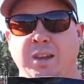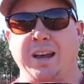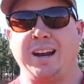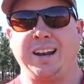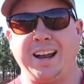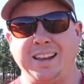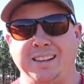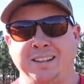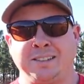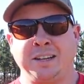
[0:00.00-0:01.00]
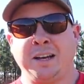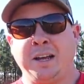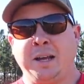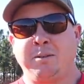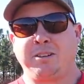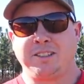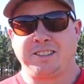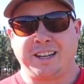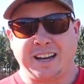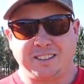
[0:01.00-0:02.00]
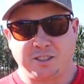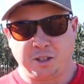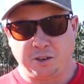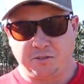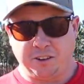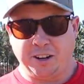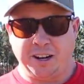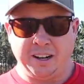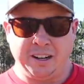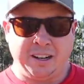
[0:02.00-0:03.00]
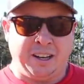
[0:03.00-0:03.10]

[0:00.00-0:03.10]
And I like this because it's got sulfur in it.